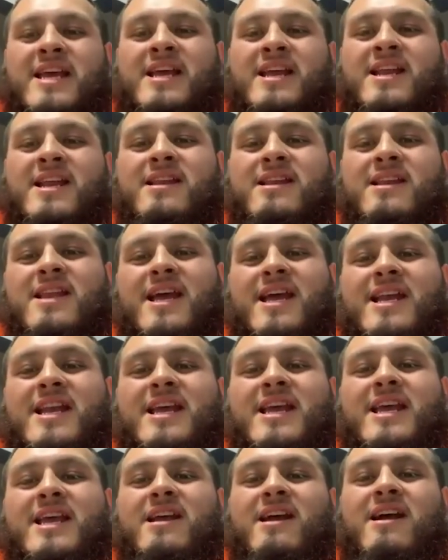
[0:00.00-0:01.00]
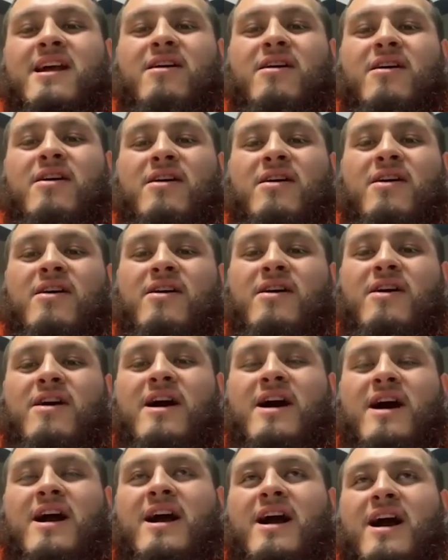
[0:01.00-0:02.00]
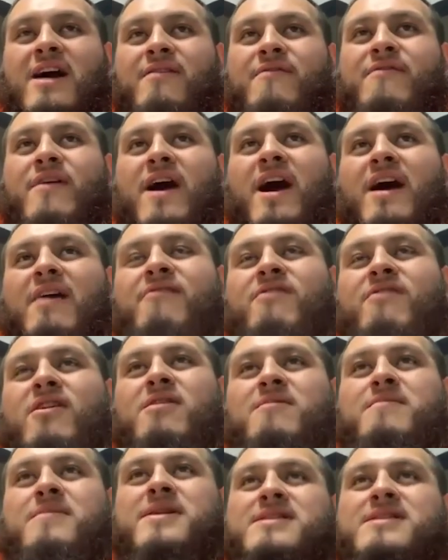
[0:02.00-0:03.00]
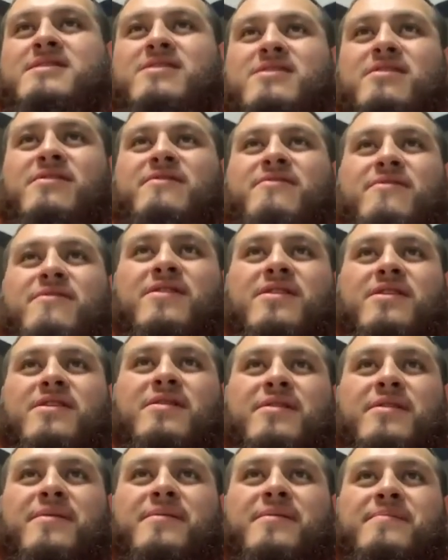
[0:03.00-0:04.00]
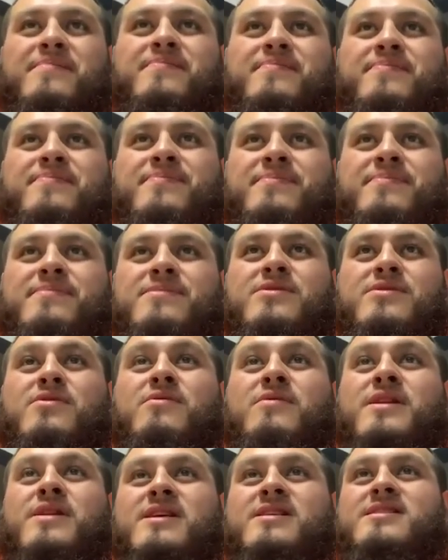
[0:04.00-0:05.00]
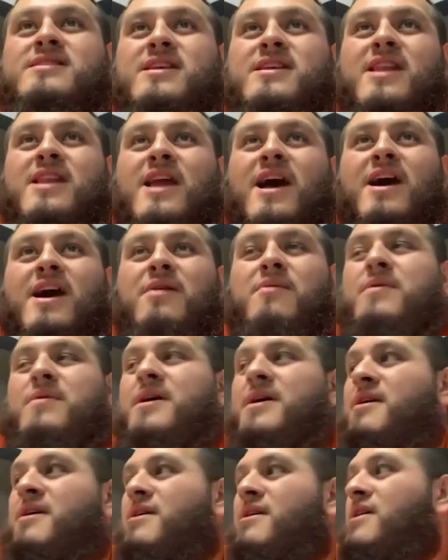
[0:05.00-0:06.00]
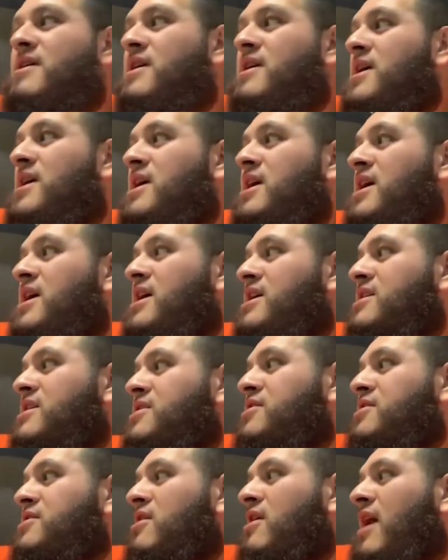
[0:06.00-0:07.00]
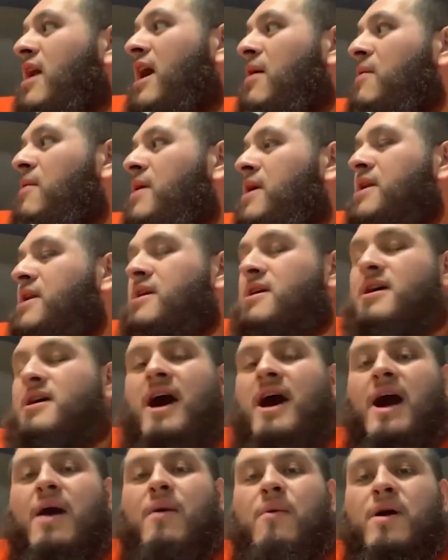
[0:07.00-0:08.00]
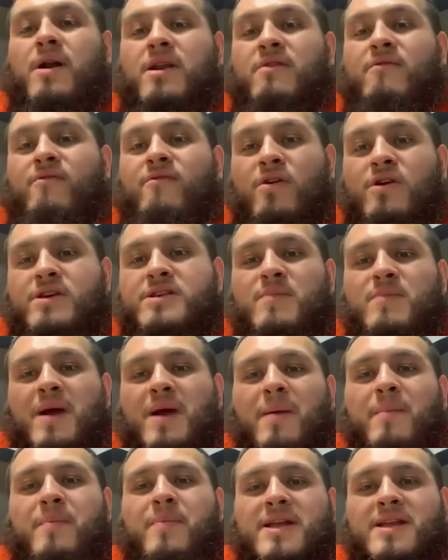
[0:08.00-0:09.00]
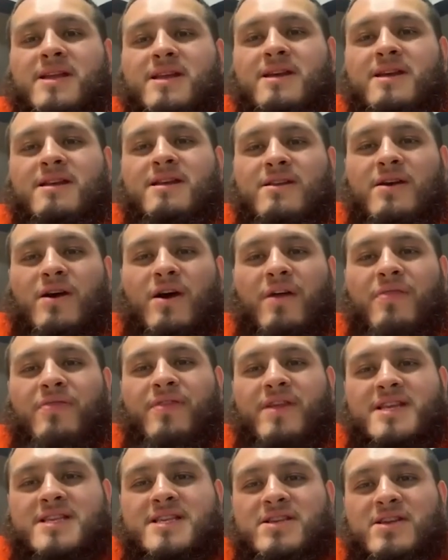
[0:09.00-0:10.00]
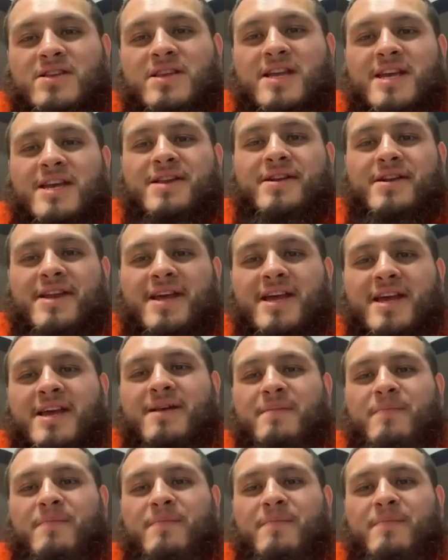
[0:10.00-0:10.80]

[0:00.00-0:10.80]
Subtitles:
Lately, I've caught myself doing this a lot where, I wanna voice my opinion on things on the internet,